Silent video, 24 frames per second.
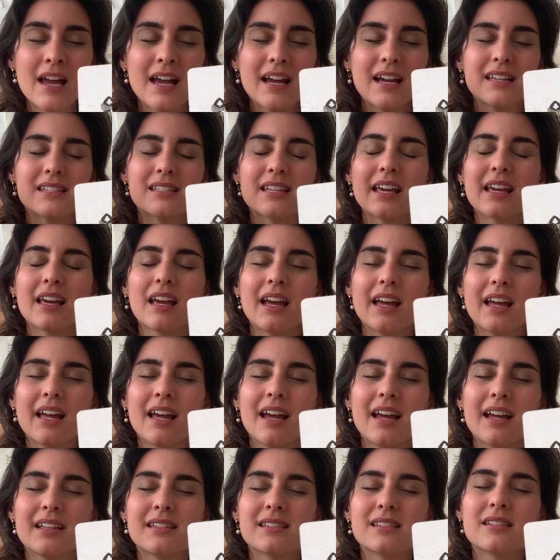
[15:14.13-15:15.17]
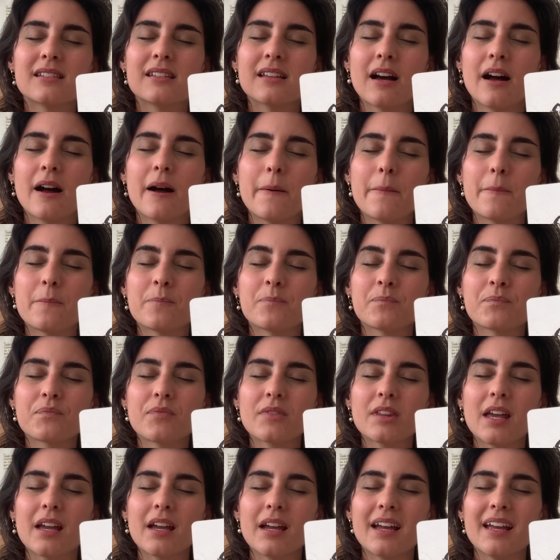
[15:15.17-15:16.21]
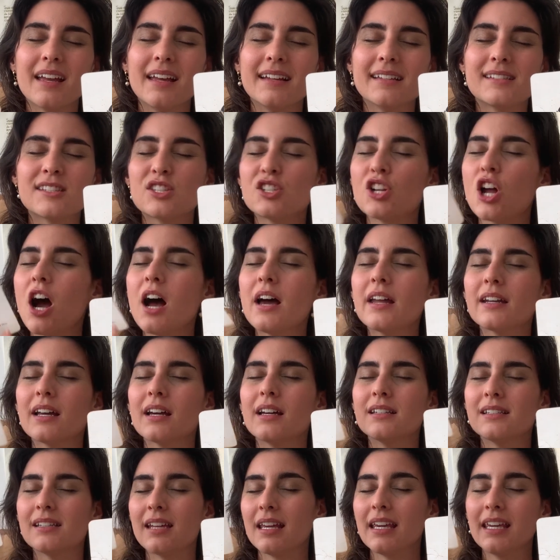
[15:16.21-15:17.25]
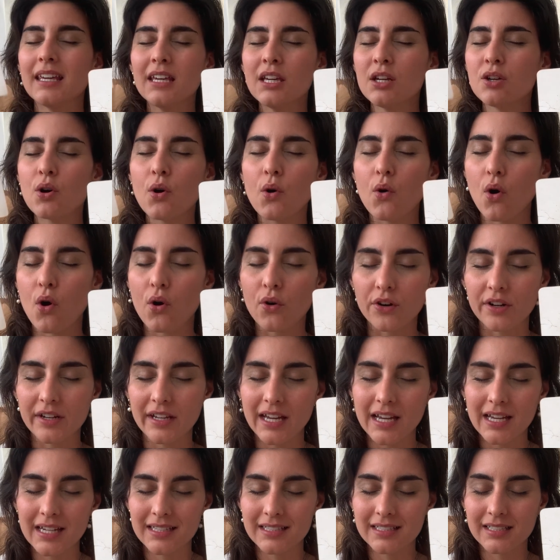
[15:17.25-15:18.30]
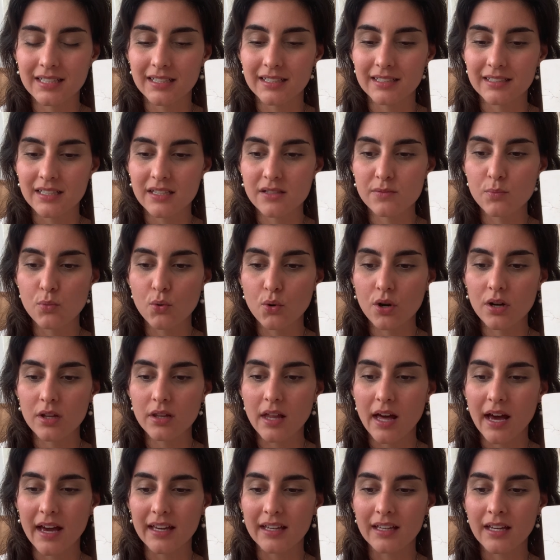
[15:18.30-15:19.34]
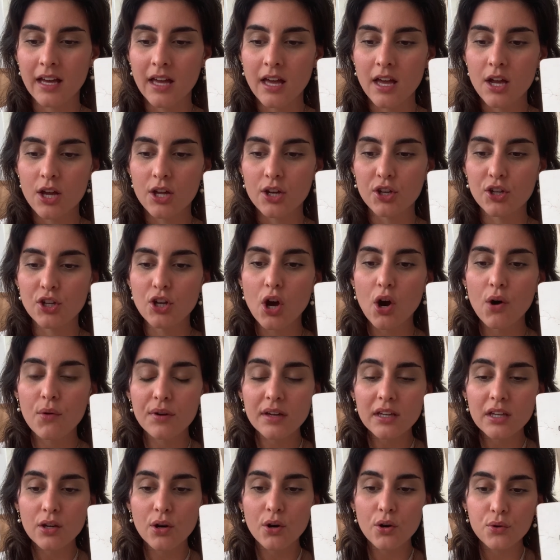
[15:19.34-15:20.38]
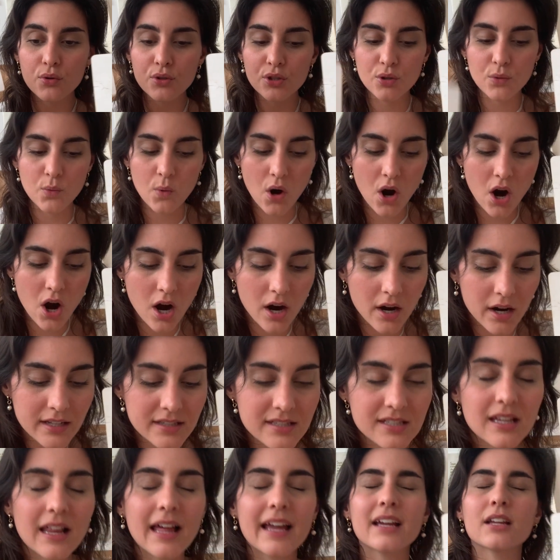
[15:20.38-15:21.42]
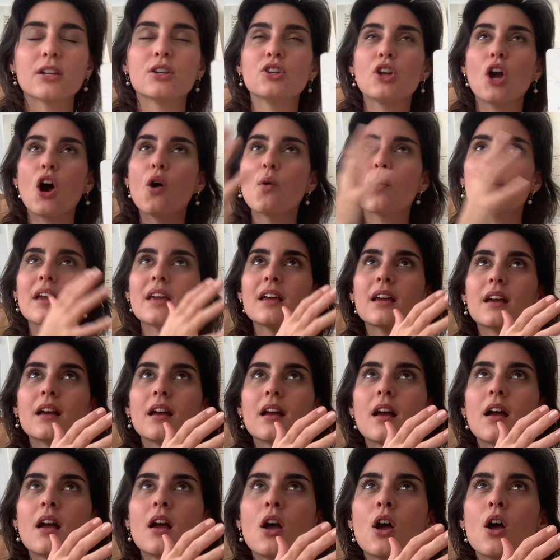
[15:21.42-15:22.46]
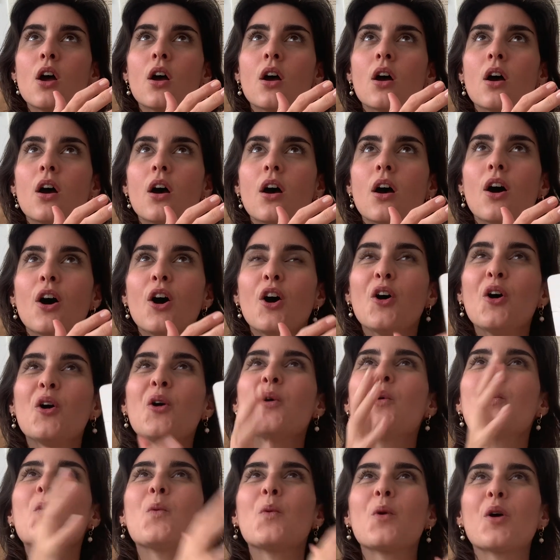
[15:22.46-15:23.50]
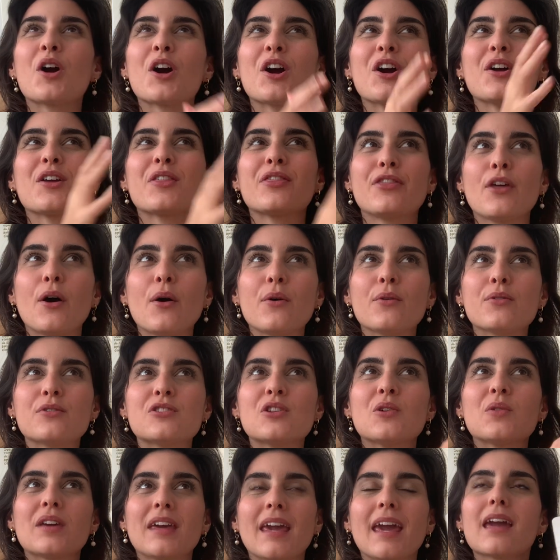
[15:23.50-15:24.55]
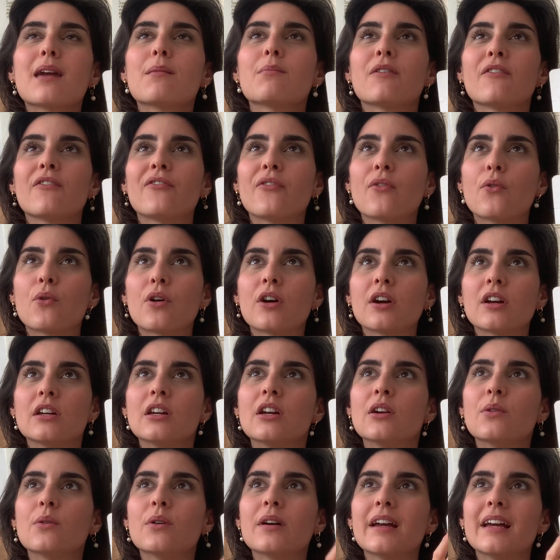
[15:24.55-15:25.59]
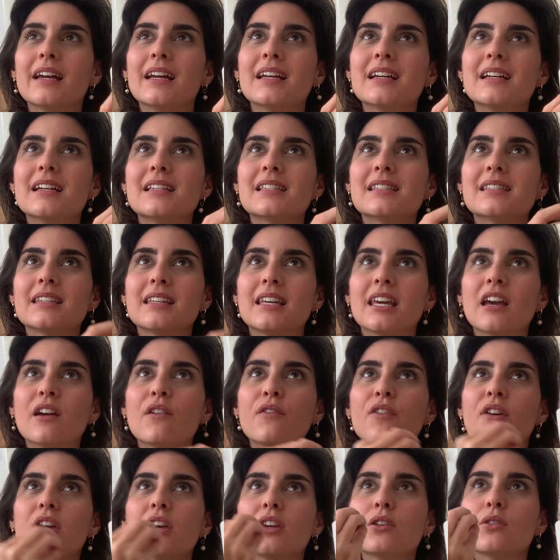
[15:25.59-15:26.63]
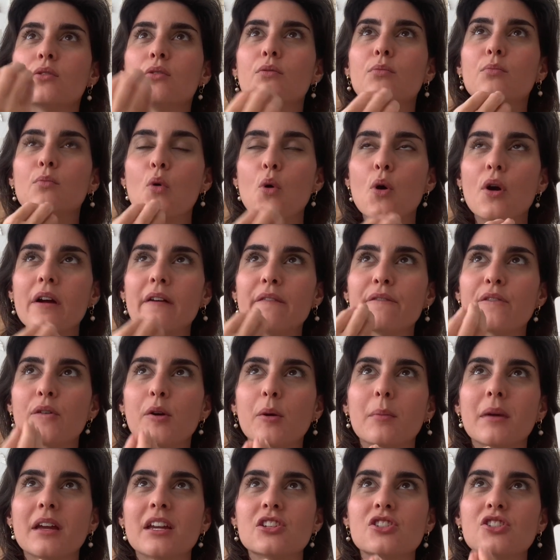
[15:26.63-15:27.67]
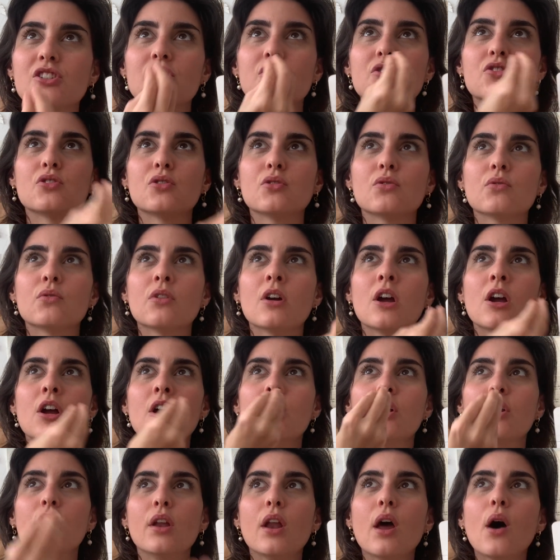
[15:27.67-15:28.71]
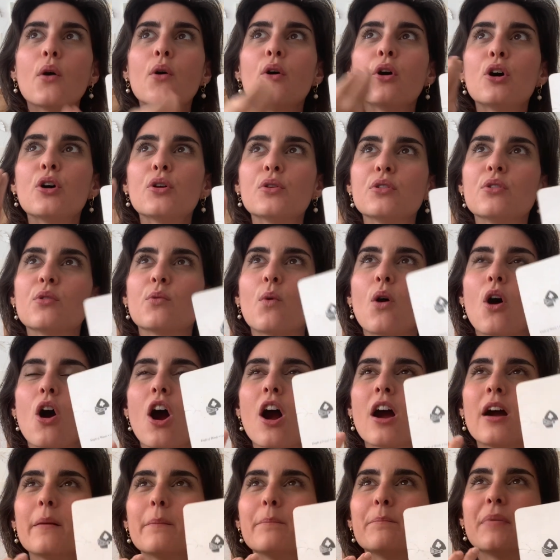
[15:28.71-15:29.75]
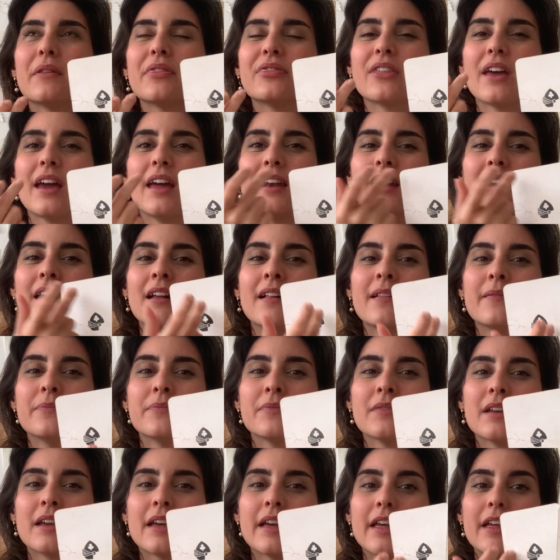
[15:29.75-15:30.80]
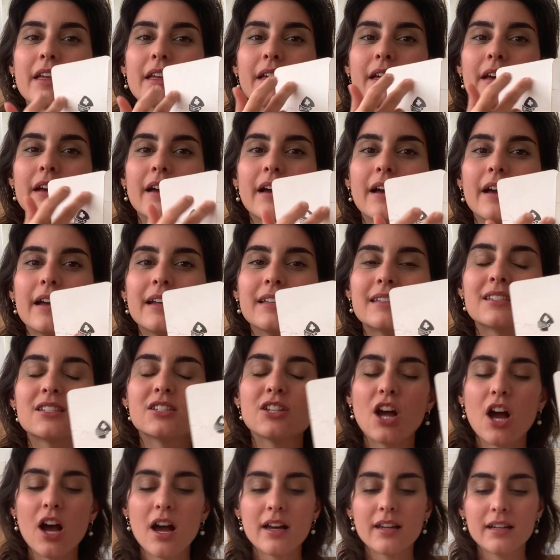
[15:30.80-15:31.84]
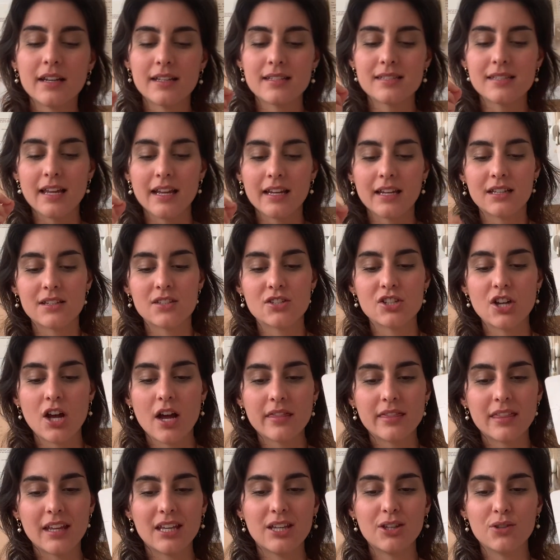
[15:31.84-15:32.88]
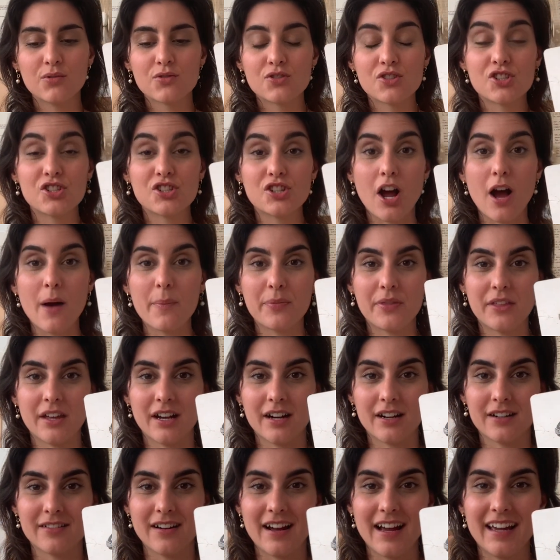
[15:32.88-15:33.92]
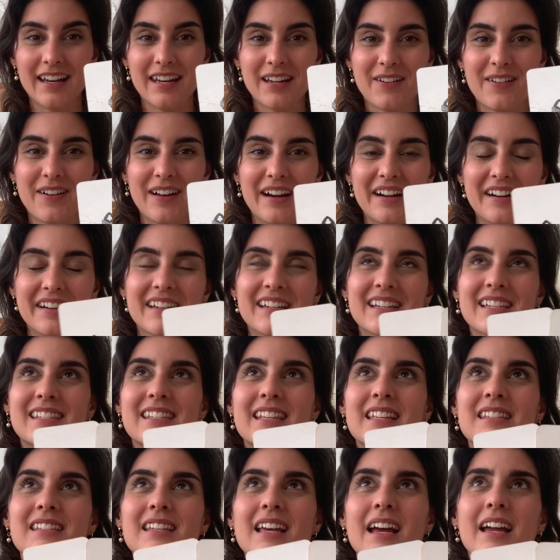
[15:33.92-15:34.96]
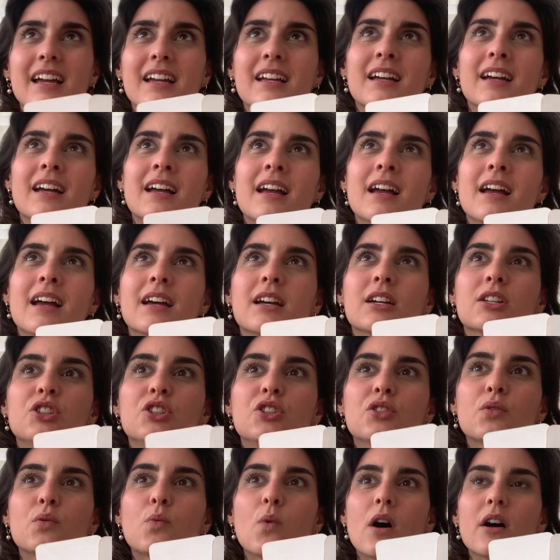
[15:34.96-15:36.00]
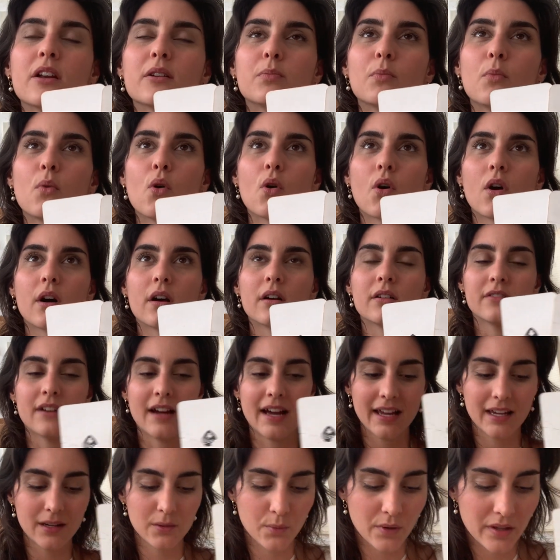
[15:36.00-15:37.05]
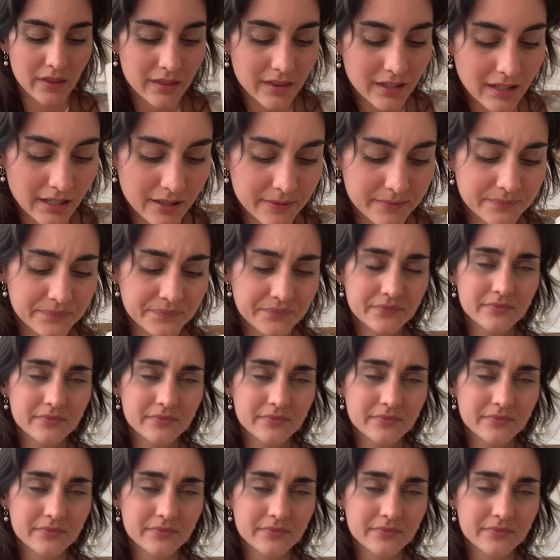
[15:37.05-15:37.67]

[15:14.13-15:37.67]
It's like it's not ego oriented. It's more like knowing who you are. It's like knowing who were those who came before you is giving you more information to know who you are. But then it's not that you stop there, right, Aquarius? It's like you want more, right? With the,